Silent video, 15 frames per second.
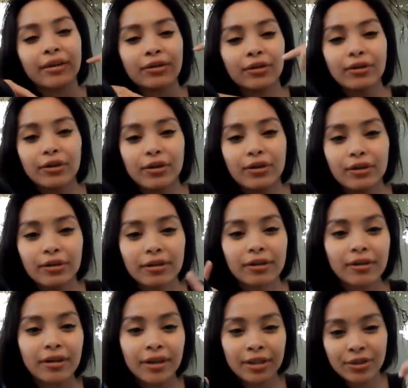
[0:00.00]
your
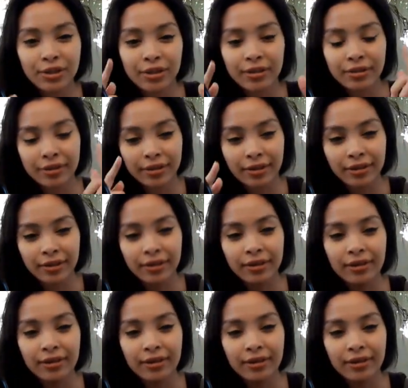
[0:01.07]
girl, Angelica,